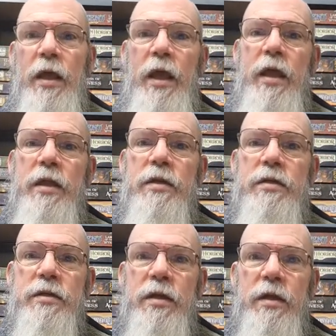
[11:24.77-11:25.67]

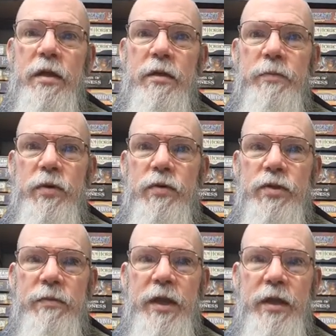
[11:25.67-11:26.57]
and
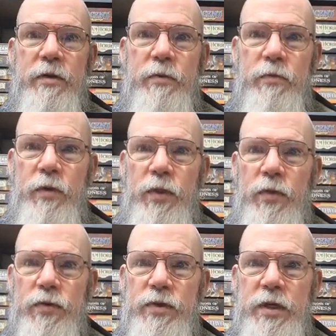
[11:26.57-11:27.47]
because I'm now going to put my
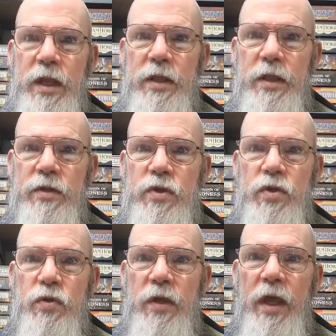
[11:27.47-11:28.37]
thoughts together
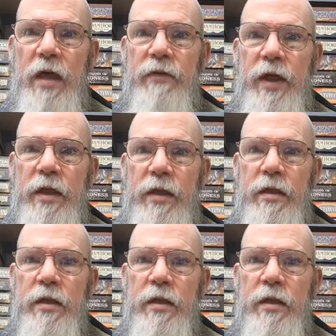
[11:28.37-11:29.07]
to cover